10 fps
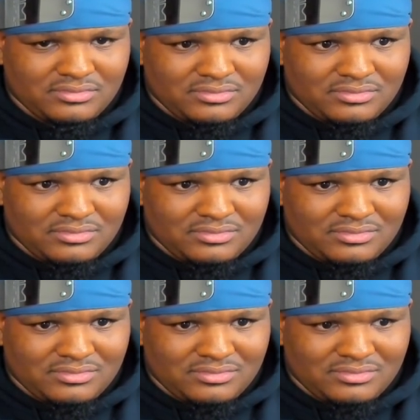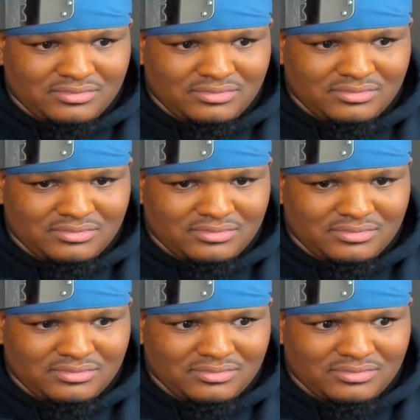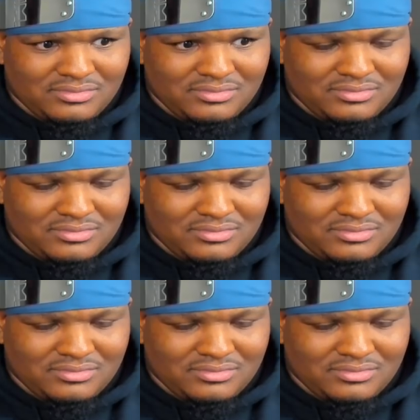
(not speaking)